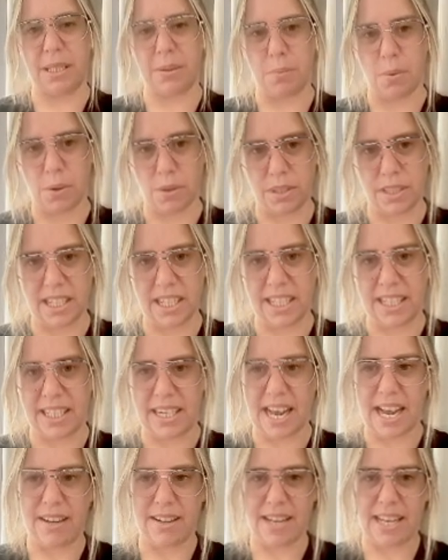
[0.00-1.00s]
want
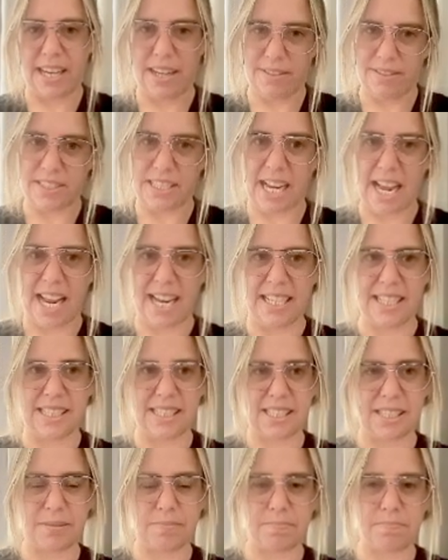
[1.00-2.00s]
in our NFTs.